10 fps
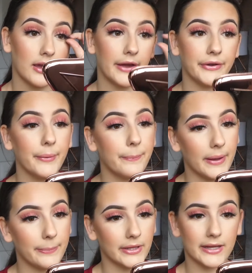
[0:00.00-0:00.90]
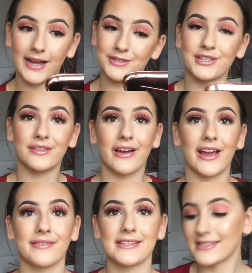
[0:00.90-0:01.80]
I know people are catching the
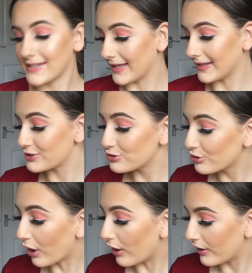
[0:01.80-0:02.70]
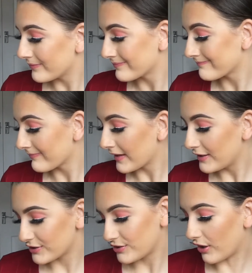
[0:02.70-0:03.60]
virus still. It's not
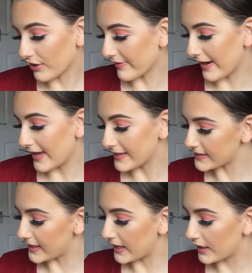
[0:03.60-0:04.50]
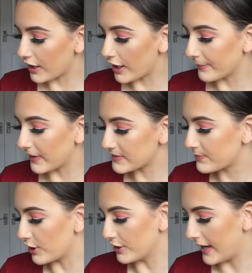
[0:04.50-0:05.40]
great, is it? Let's
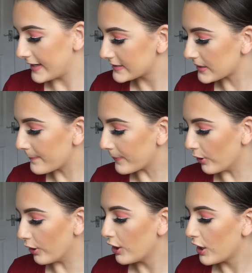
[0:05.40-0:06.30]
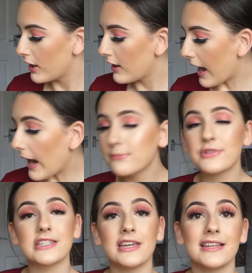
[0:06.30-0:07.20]
be honest. But I'm
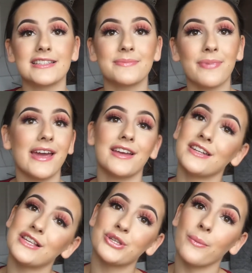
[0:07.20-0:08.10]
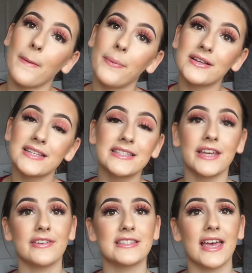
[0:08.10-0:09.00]
just here to spread some
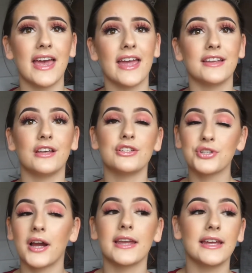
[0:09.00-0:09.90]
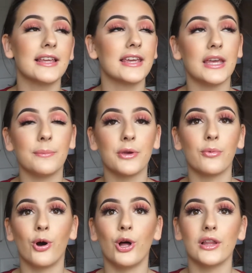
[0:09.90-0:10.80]
positivity and try and keep you
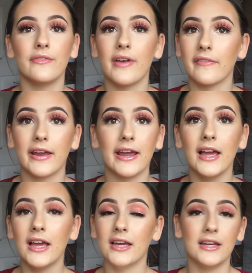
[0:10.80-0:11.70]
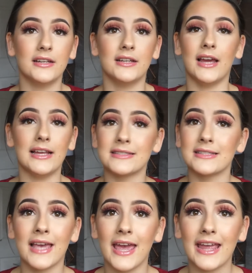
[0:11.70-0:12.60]
all very
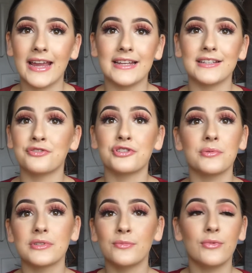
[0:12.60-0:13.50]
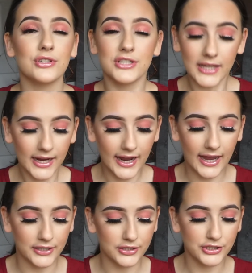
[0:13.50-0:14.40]
entertained and do as much as I
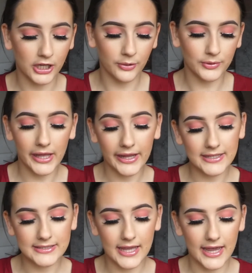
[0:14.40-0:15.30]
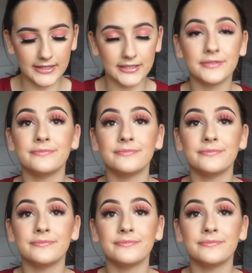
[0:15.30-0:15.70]
can. So like I said,